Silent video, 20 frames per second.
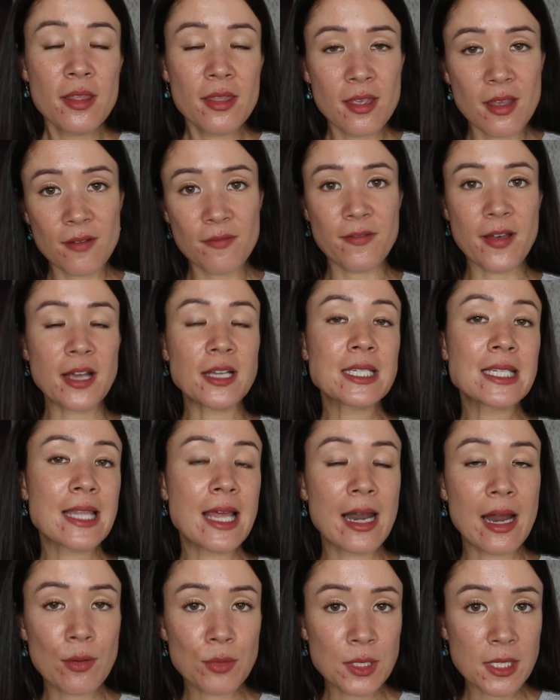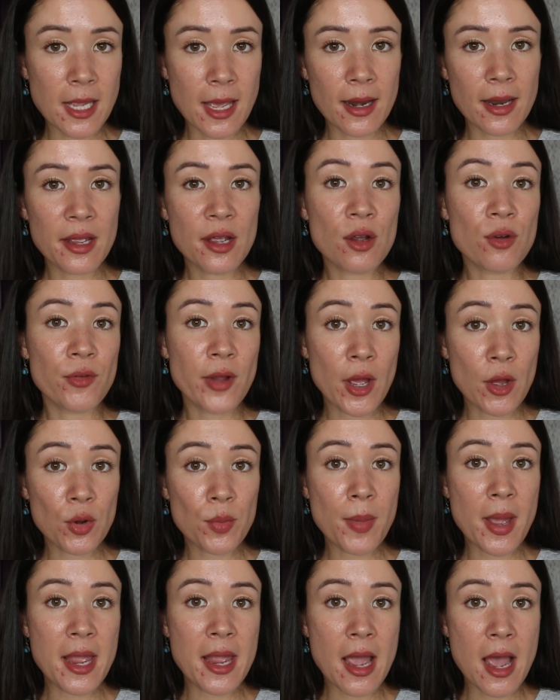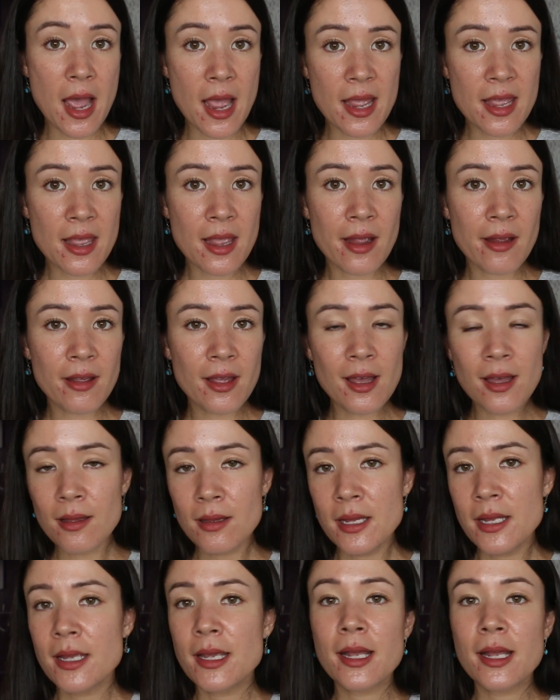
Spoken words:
the effects that I was getting around my eye area.